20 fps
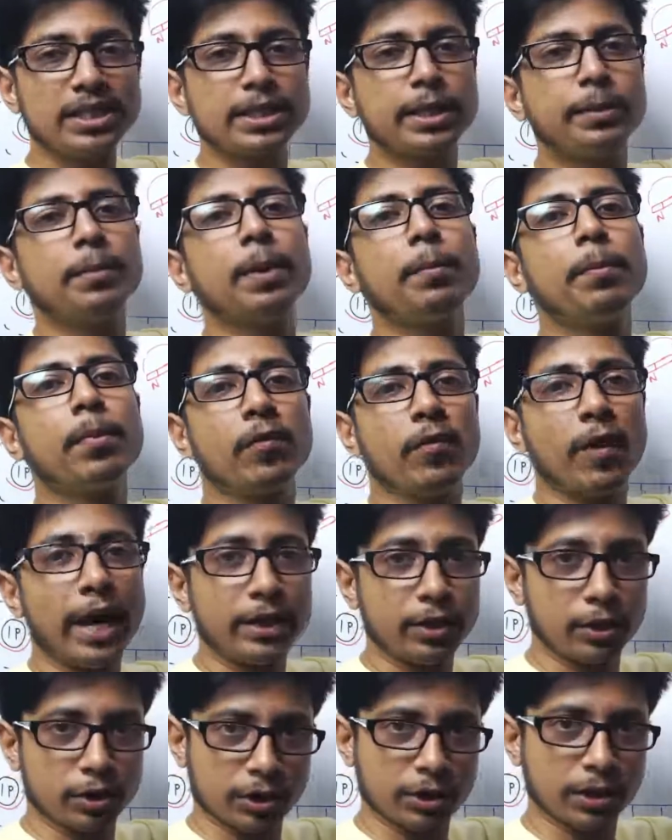same number of
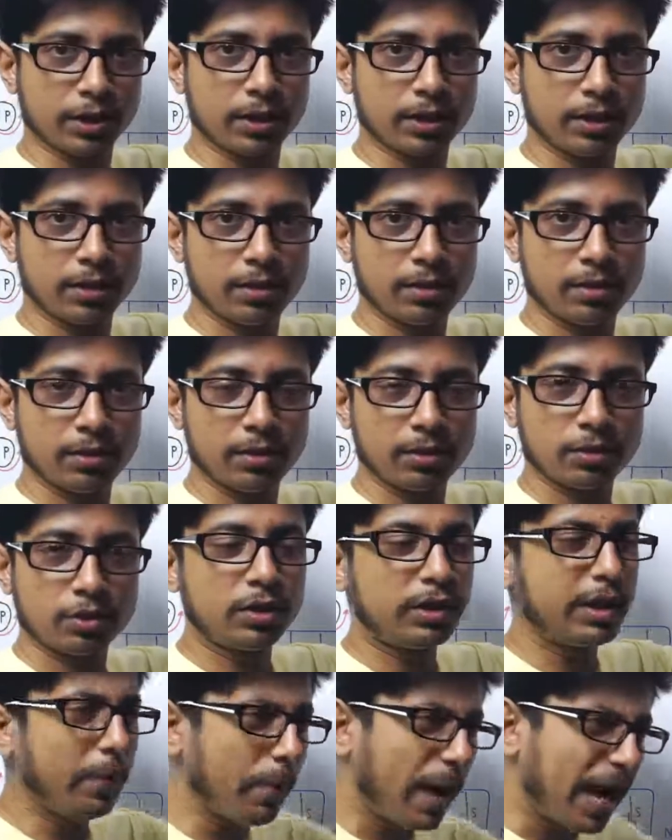hydrogen. So
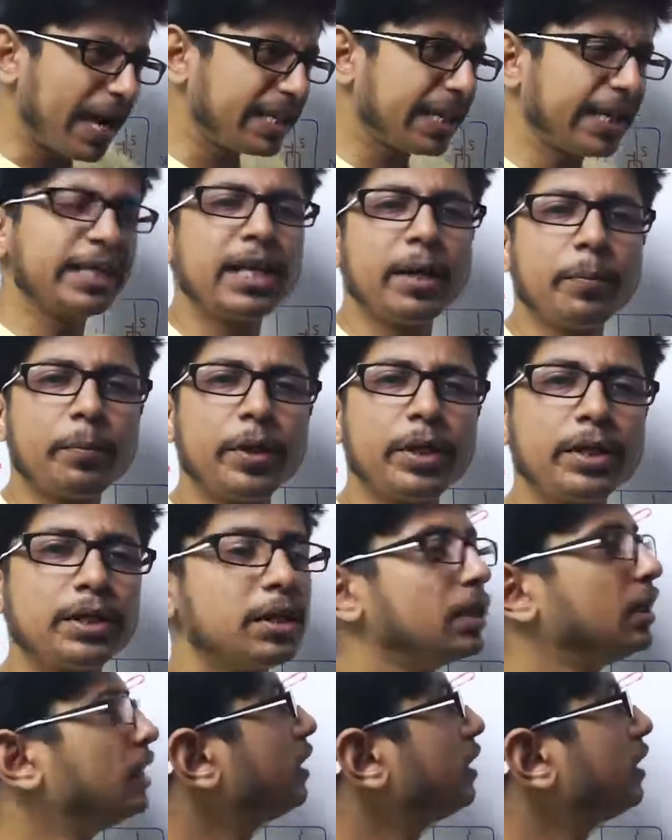they might end up with